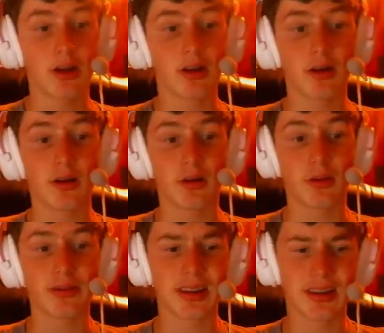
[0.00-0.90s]
We've
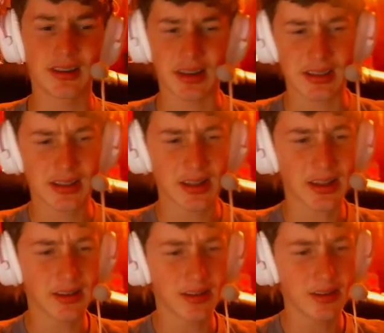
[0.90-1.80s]
seen like slight
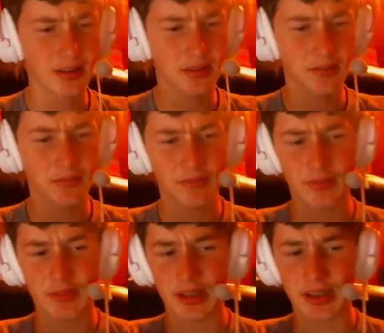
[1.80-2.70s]

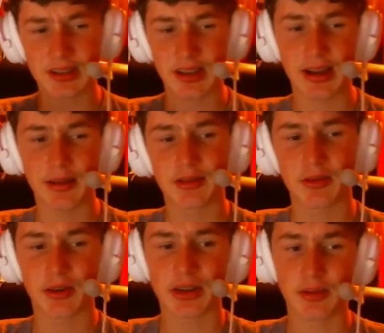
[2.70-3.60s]
times where
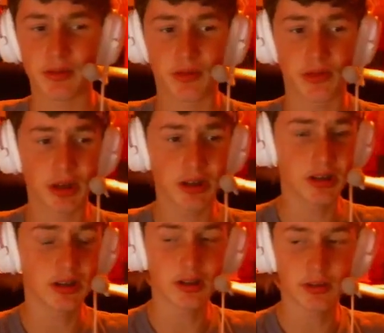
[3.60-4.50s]
he's been really
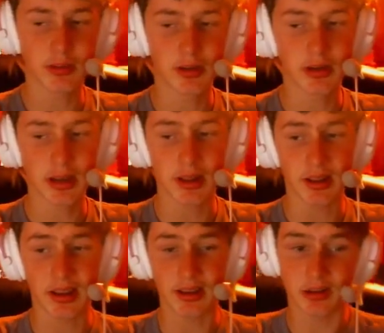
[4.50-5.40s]
good, but not like
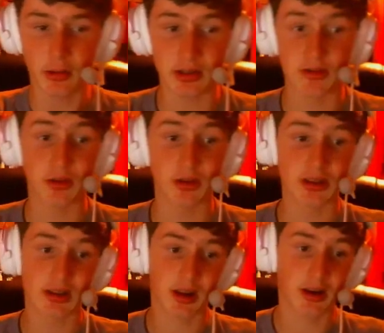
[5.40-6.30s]
to his full
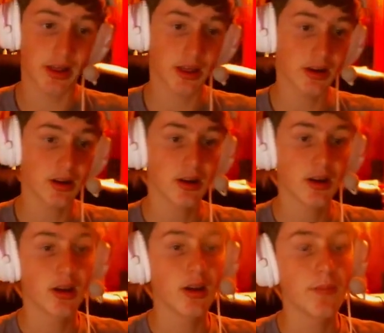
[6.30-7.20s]
extent, I think.
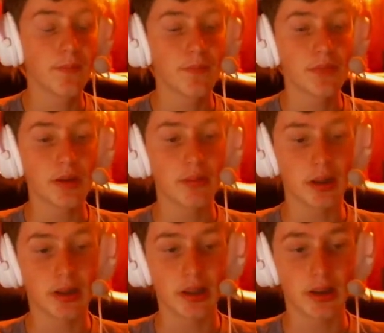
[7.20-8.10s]
Mid
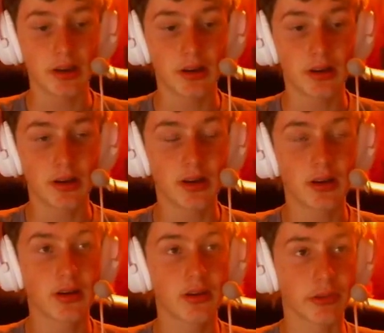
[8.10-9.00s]
lane,
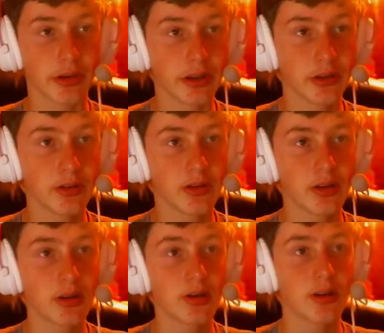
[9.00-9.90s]
Ryu.
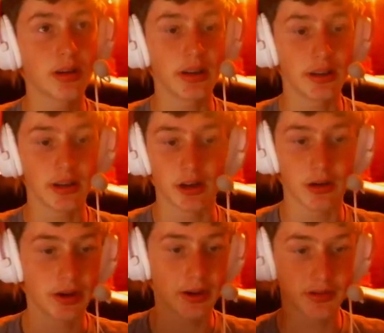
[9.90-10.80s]
He
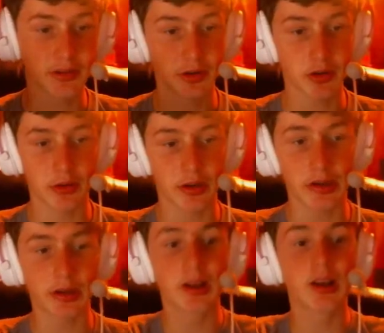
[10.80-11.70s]
comes from Korea.
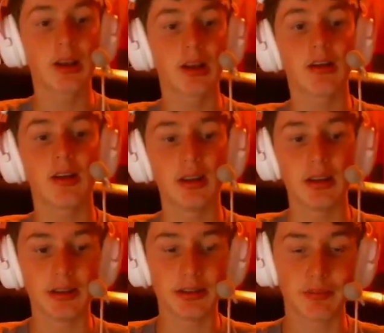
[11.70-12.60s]

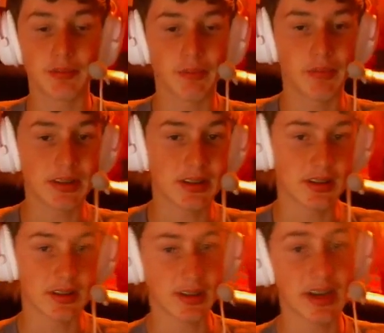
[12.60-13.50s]
He's This is his
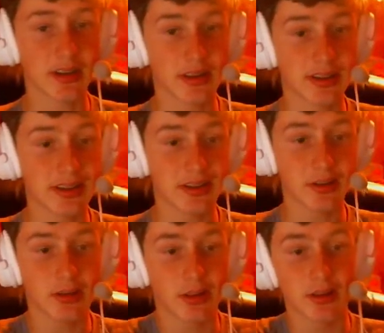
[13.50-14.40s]
second season in
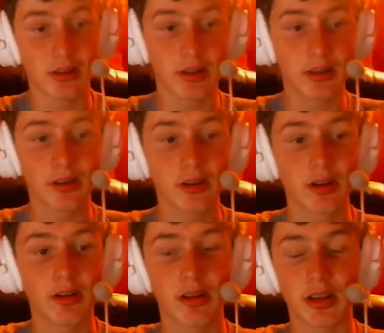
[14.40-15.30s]
the league.
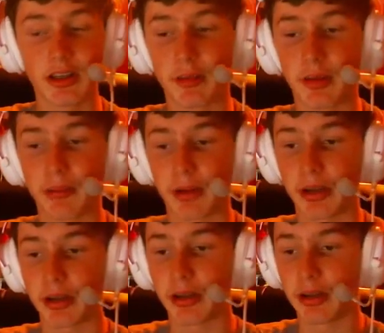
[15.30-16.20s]
He should be pretty
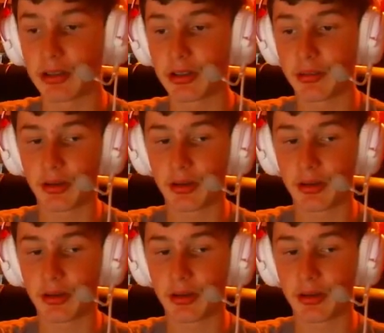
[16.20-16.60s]
good. He should be